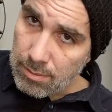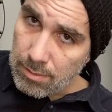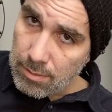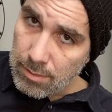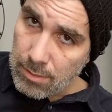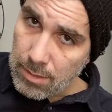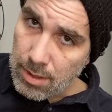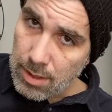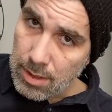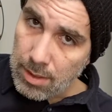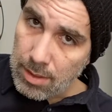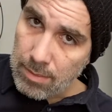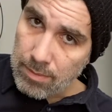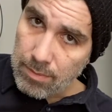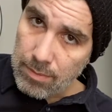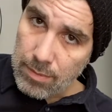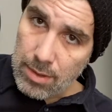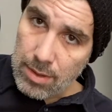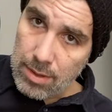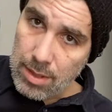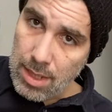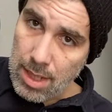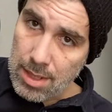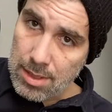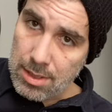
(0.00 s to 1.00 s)
Okay,
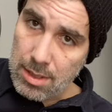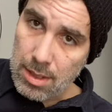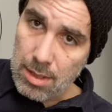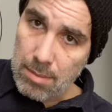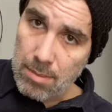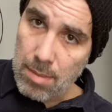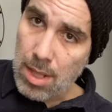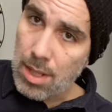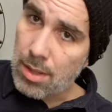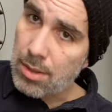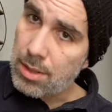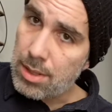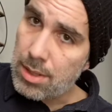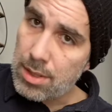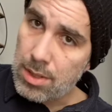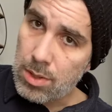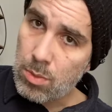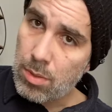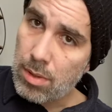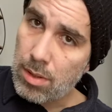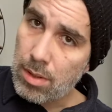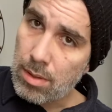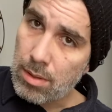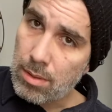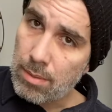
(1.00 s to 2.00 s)
and that's in the melody as
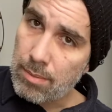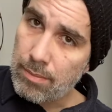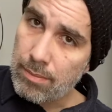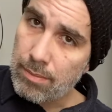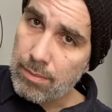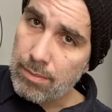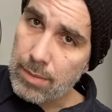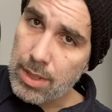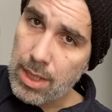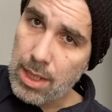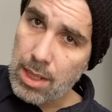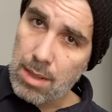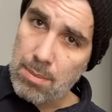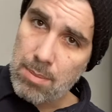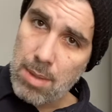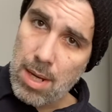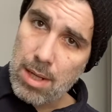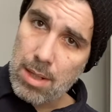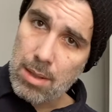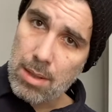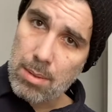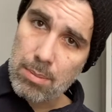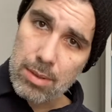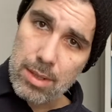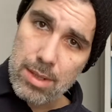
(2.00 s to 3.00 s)
well. Kenny
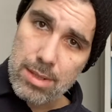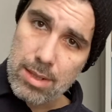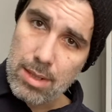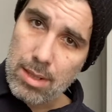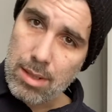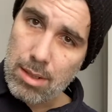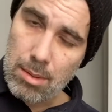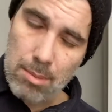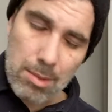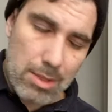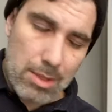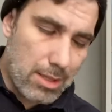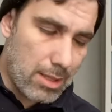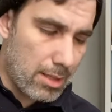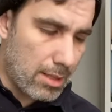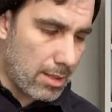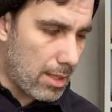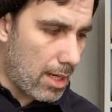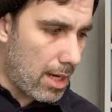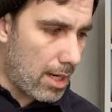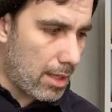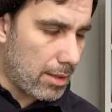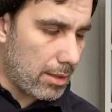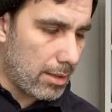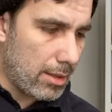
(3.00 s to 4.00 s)
Baker plays that almost
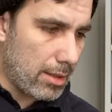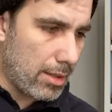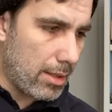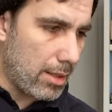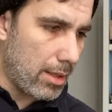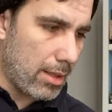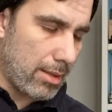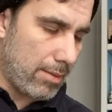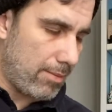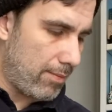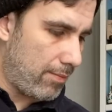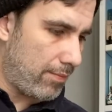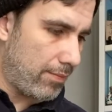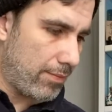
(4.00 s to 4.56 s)
exact lick.